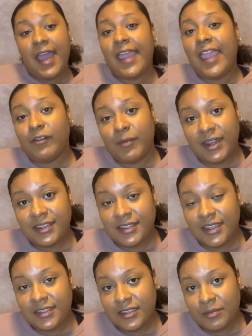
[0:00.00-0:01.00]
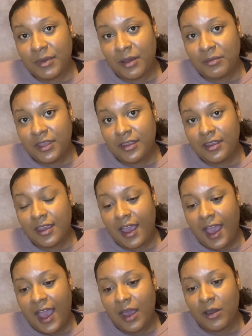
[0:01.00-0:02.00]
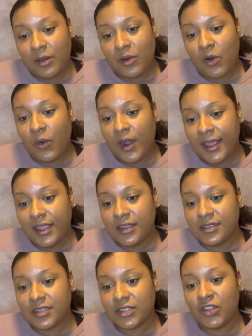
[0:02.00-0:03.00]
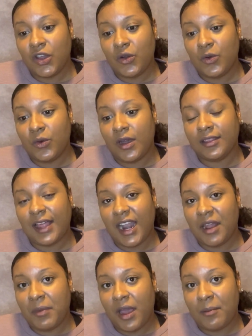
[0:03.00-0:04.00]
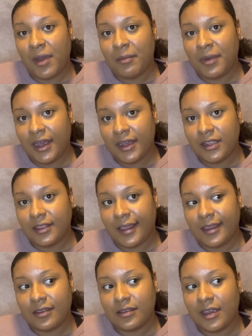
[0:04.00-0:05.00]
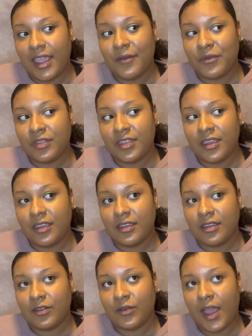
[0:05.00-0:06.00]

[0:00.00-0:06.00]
everybody says this about me. I quite know a lot about my body, like everything.